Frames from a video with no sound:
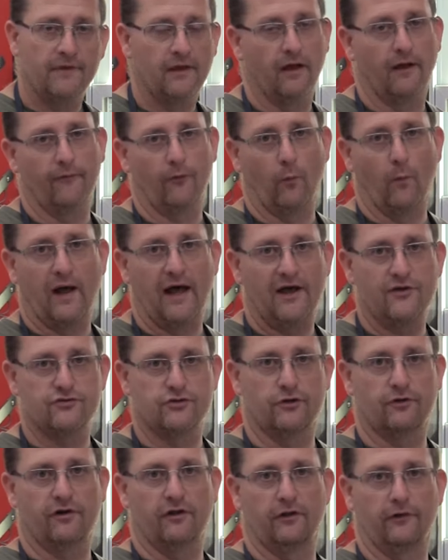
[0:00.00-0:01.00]
Otherwise,
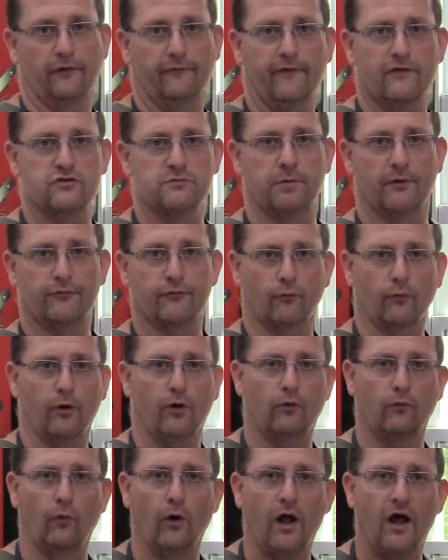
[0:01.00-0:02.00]
you're going to learn that you put the
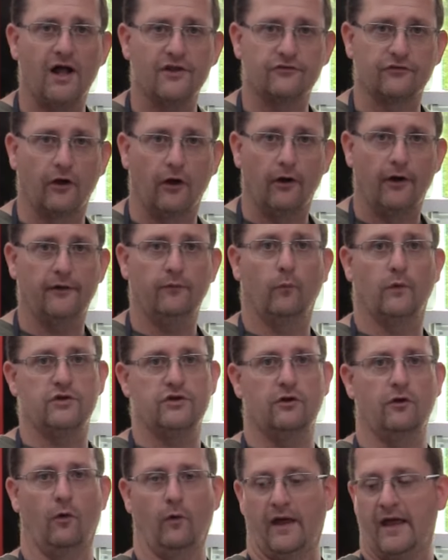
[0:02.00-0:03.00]
wrong rods on when
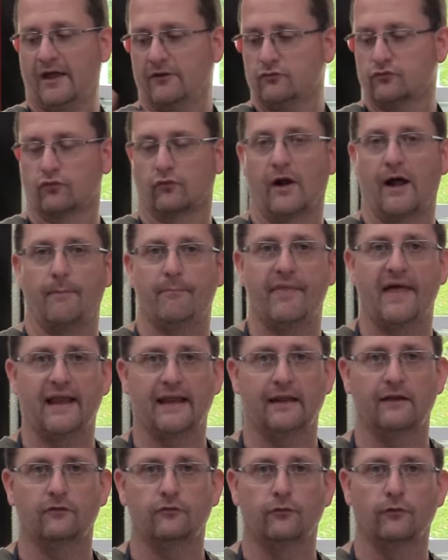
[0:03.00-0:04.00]
you go ahead and drop that
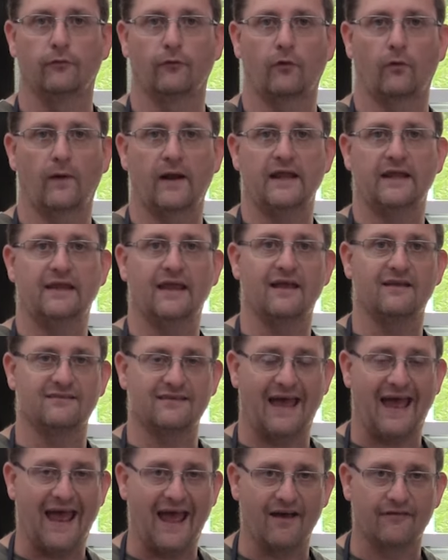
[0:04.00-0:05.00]
into the crankcase
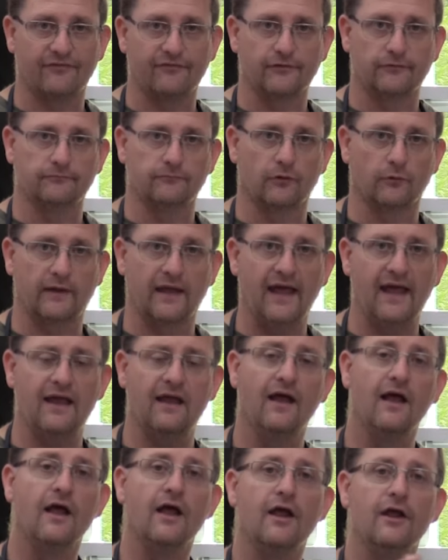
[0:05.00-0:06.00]
half.
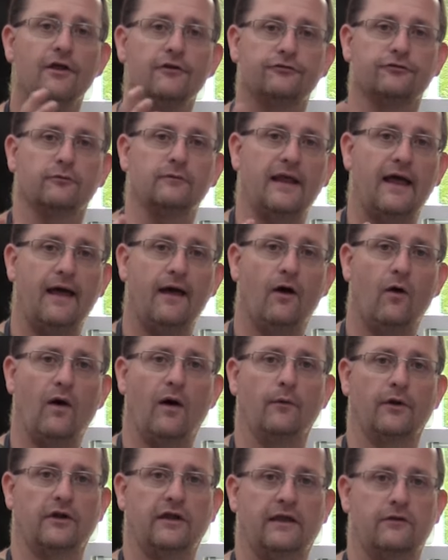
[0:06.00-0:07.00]
Okay? So now
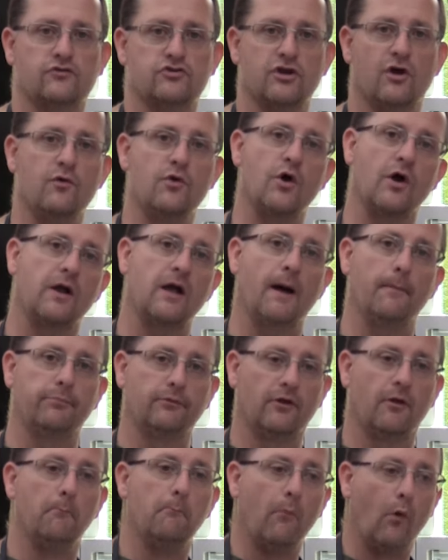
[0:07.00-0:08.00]
I want to show you a
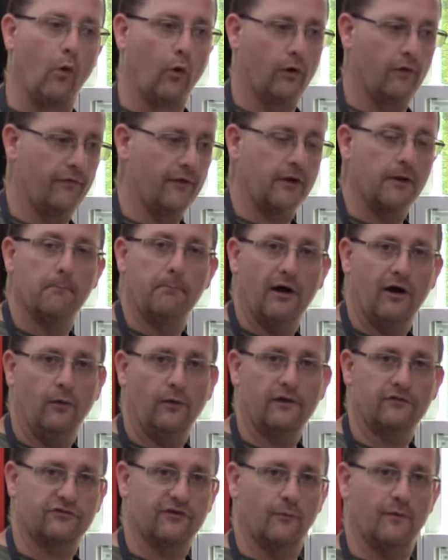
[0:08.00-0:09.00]
couple of more of the
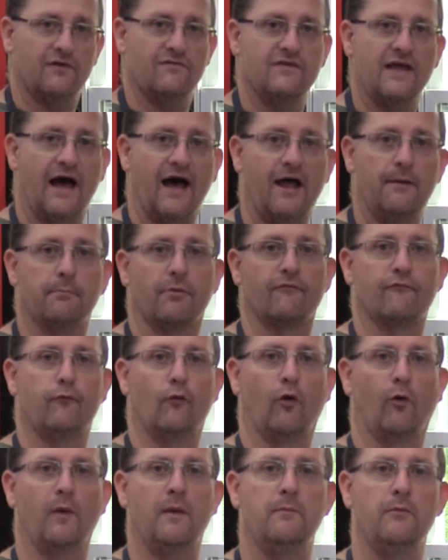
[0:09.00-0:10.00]
components that we've got
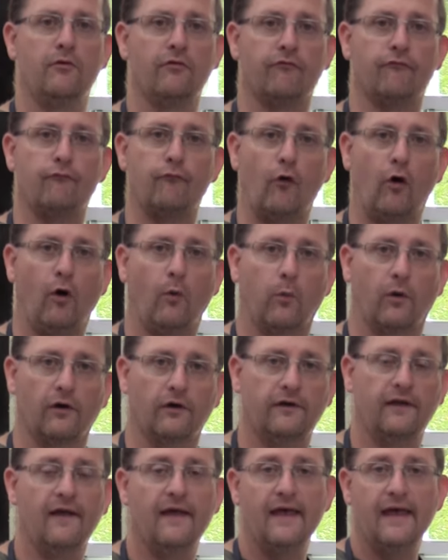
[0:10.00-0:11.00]
before we move
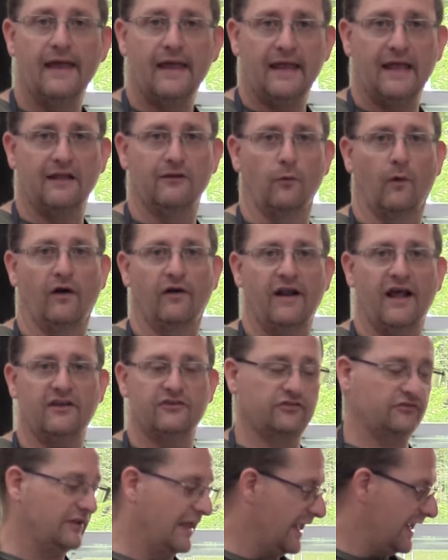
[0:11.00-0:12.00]
forward into our
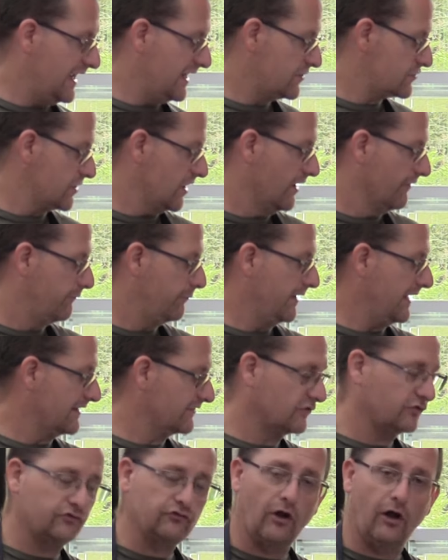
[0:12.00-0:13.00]
next stage of
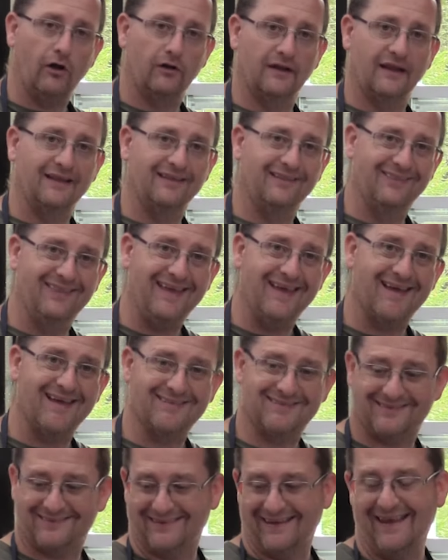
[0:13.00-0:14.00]
installing
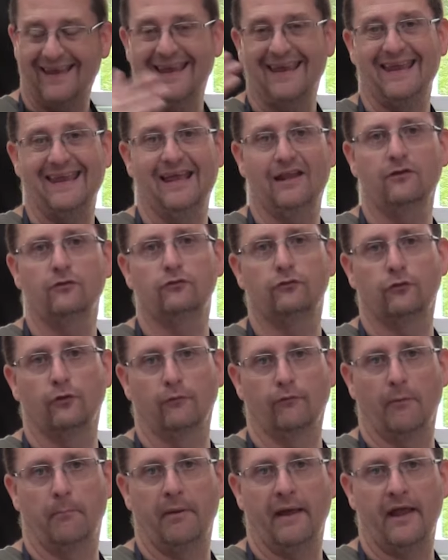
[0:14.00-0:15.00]
this
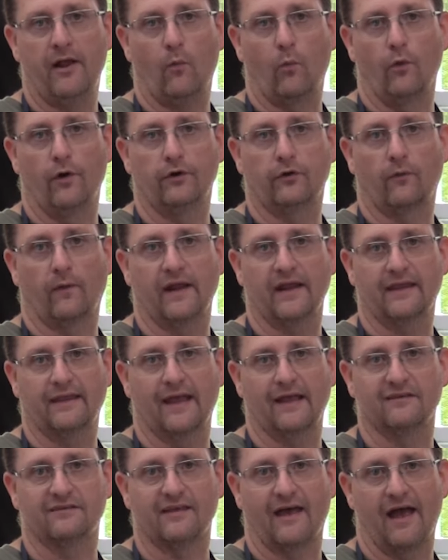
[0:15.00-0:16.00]
into the bank 1
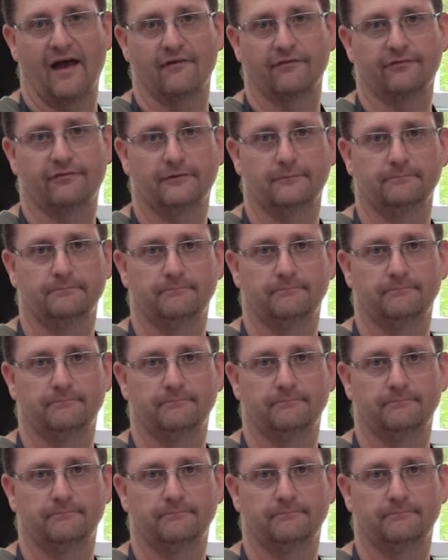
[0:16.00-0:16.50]
crankcase half.